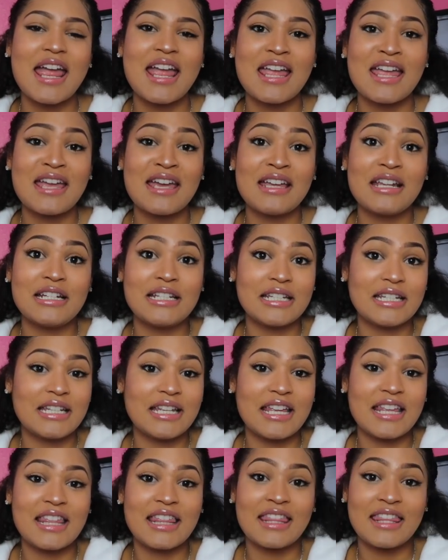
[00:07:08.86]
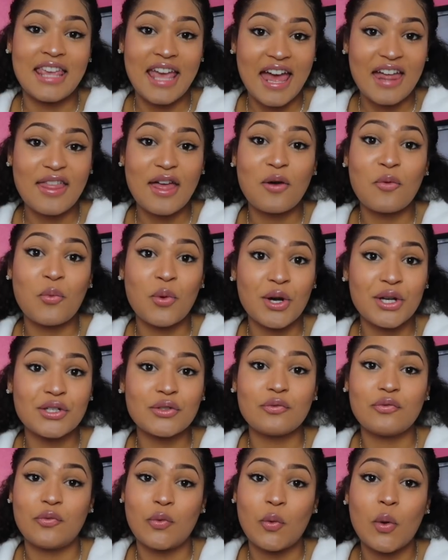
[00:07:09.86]
And yeah, that
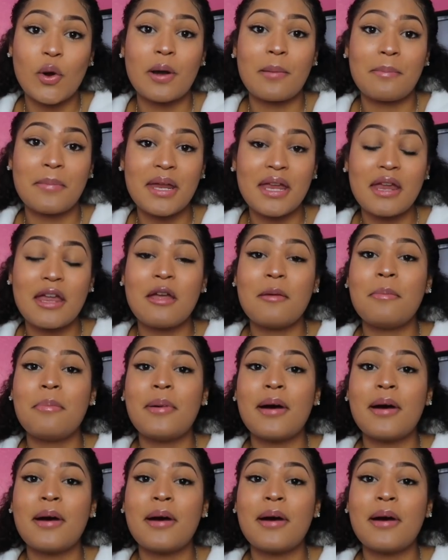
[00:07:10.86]
worked for me.